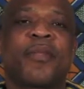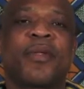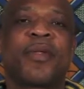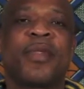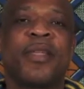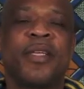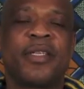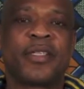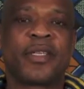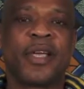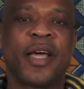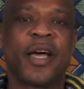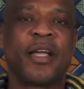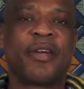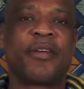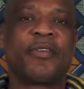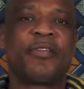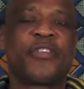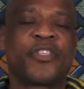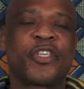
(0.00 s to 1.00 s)
this
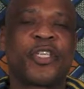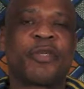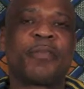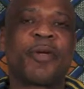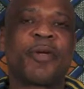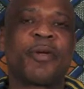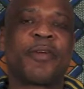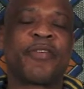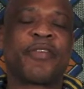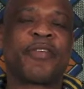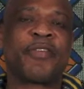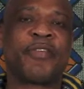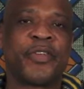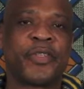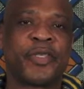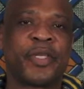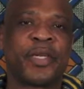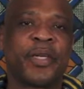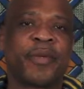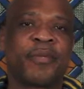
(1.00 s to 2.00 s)
kind of treatment of a
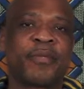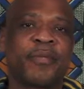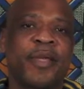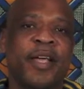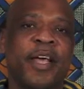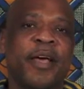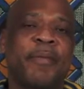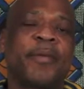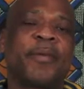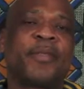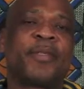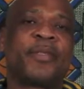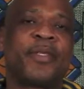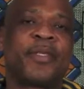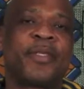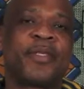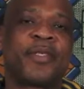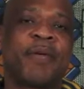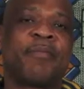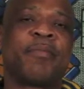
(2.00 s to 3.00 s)
visitor happens
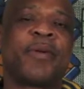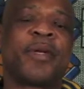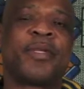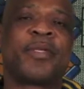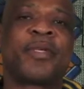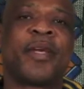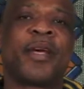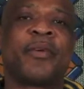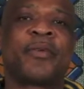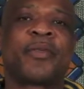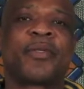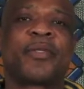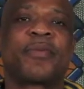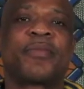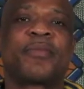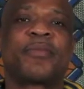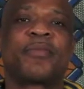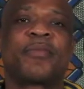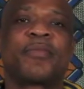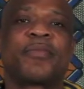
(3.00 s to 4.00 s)
in somebody's house.
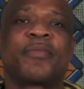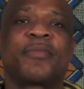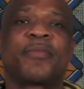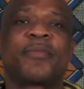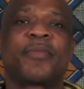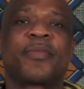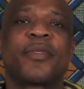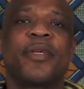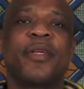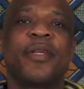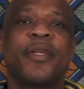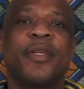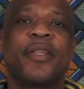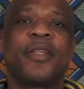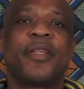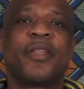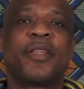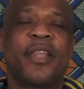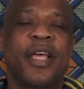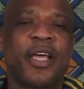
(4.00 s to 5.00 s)

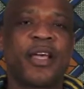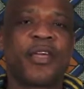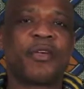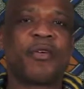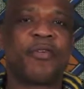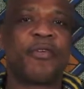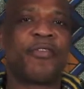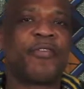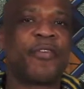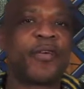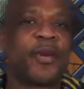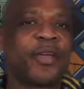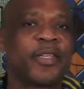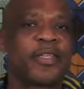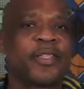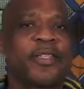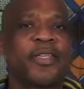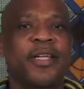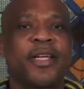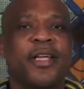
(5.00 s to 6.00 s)
Thank you for
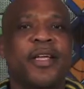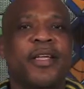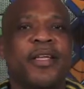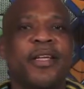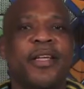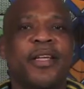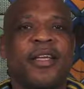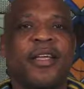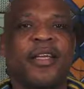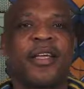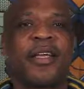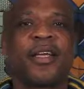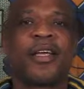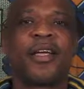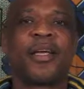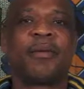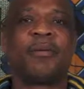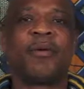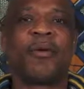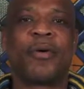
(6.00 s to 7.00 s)
listening.
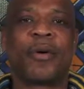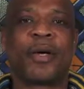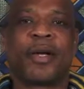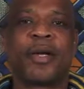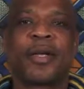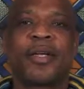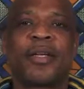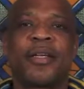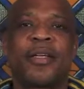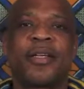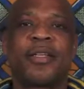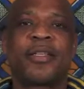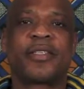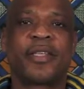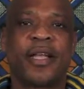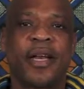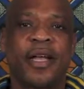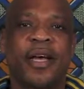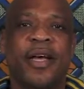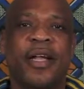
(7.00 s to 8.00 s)
Ngiyabonga.
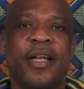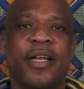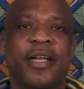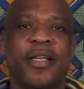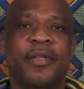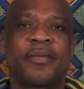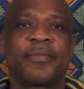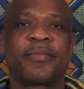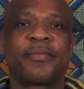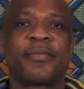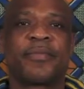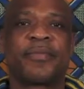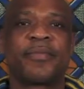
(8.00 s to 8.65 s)
Salamahle.